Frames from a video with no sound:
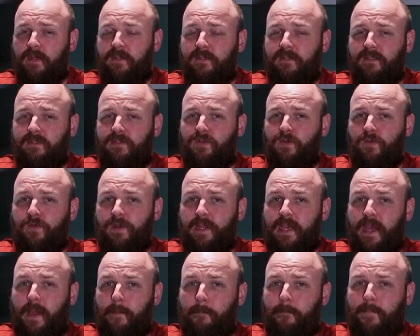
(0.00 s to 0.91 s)
The
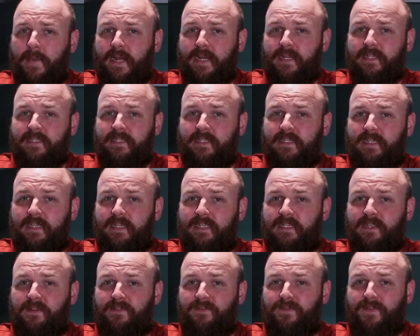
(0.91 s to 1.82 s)
Turia Marzen
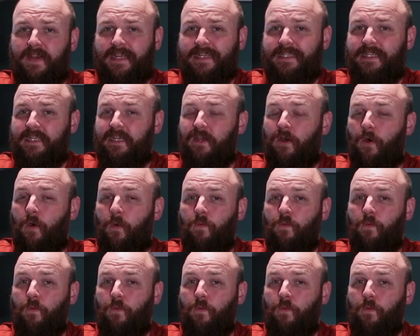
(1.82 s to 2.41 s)
is in fact the